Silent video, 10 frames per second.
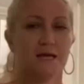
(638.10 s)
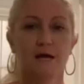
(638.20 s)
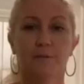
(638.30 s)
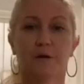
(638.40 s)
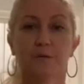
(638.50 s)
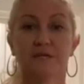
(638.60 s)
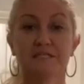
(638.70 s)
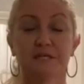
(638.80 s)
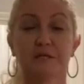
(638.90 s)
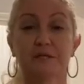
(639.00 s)
But I want to
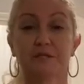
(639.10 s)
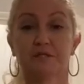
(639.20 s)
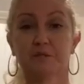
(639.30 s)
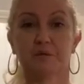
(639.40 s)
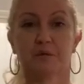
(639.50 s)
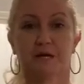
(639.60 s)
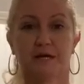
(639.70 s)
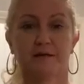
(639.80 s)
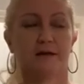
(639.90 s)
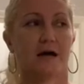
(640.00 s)
tell you this
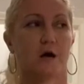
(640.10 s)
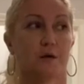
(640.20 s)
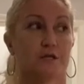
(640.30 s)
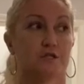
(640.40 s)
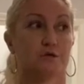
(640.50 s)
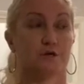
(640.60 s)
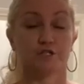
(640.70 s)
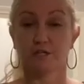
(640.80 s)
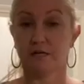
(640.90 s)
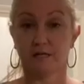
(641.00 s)
story, how
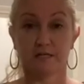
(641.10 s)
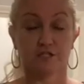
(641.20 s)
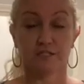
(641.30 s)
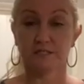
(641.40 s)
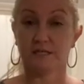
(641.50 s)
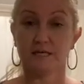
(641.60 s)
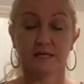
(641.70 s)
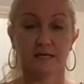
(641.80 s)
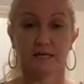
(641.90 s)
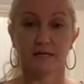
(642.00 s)
intuition can just kick
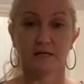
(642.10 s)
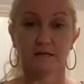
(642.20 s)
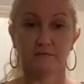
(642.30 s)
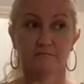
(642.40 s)
in.